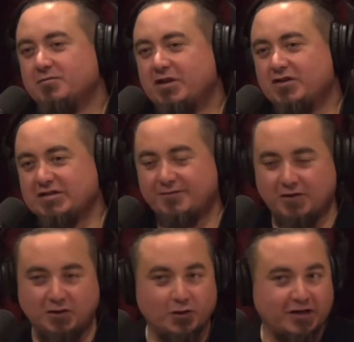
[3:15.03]
Because if
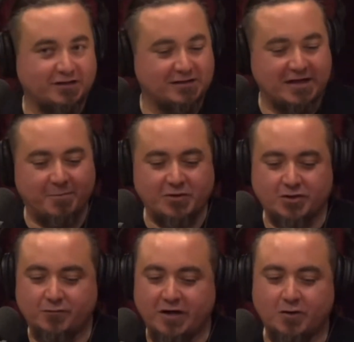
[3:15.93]
you look at the
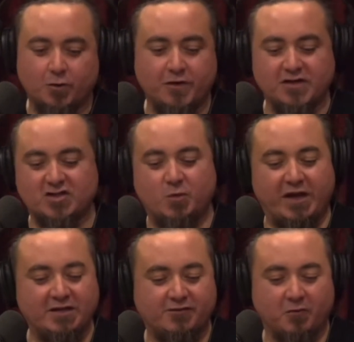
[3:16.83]
temperature record and the
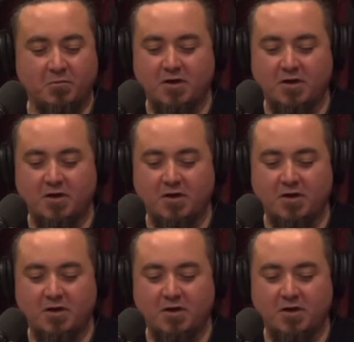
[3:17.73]
swings from